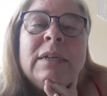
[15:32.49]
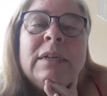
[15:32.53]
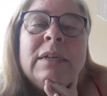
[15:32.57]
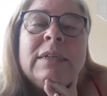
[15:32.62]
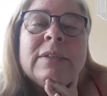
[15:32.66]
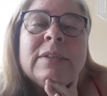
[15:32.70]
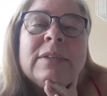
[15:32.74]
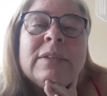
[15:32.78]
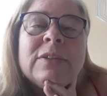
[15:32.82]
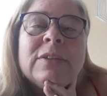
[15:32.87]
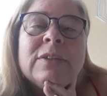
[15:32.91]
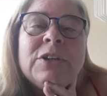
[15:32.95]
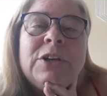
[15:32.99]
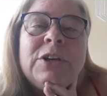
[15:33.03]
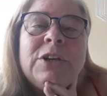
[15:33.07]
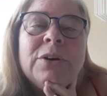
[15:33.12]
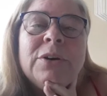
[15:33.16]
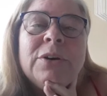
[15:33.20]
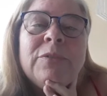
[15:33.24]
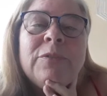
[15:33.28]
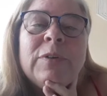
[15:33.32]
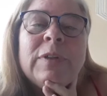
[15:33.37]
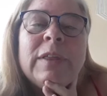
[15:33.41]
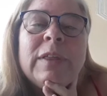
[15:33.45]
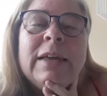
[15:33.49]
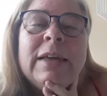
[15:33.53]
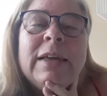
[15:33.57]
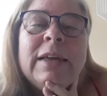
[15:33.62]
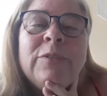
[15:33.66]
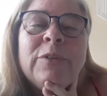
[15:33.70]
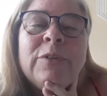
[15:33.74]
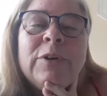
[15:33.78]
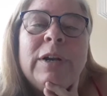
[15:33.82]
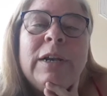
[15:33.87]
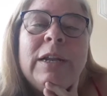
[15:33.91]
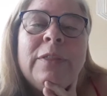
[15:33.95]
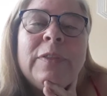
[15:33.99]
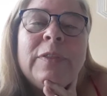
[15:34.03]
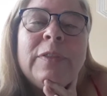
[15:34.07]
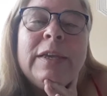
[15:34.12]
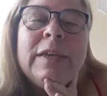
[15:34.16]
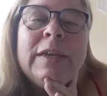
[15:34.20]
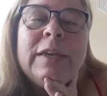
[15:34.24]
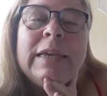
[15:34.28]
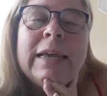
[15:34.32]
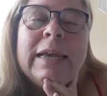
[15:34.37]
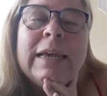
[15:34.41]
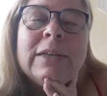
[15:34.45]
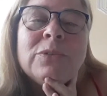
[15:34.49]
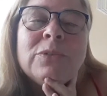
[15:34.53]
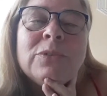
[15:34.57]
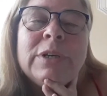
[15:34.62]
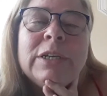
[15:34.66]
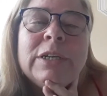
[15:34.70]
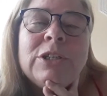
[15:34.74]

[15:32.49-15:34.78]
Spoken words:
He says cure for that, for anything he has will